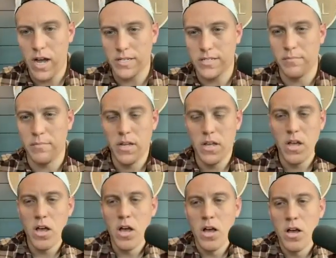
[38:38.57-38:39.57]
Awesome.
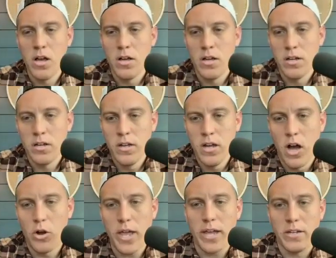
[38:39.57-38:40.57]

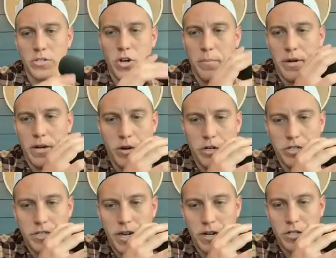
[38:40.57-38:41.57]
Okay, dropping in
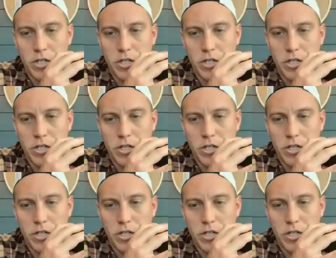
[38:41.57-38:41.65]
questions here.